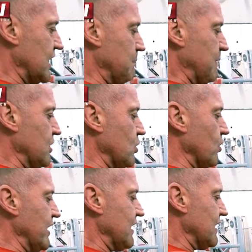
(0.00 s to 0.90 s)
Keep it
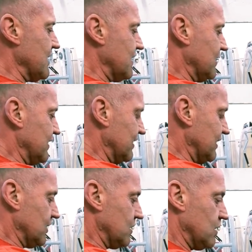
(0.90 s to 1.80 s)
going.
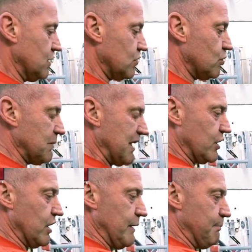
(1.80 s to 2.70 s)
I've
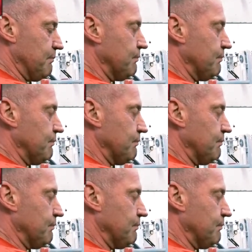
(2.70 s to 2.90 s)
got it.